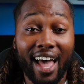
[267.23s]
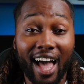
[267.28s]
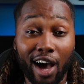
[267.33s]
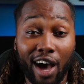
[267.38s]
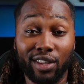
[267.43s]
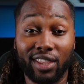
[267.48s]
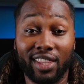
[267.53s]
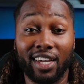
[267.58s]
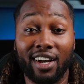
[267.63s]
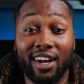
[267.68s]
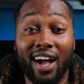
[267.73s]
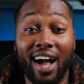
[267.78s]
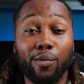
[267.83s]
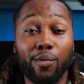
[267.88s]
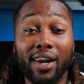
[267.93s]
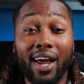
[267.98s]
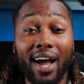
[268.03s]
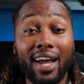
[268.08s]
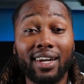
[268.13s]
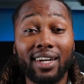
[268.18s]
out there.
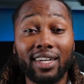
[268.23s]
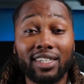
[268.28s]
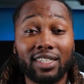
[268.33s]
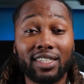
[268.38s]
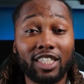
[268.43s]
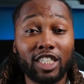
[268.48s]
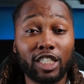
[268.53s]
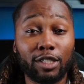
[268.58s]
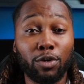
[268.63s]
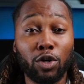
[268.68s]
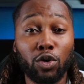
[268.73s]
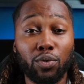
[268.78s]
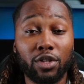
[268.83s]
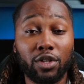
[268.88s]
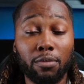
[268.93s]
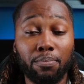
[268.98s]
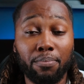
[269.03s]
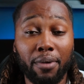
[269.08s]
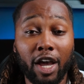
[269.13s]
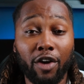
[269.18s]
When I initially spoke with
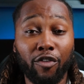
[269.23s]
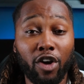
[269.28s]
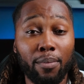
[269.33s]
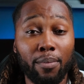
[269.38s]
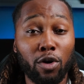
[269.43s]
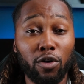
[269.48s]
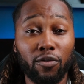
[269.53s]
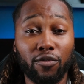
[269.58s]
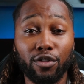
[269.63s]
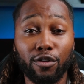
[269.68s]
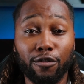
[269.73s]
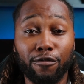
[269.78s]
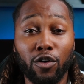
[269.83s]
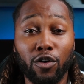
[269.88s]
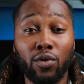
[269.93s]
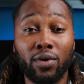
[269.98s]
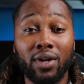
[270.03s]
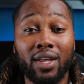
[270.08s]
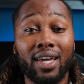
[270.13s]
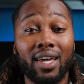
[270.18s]
a bank rep over the
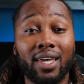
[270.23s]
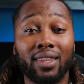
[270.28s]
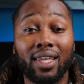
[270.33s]
phone,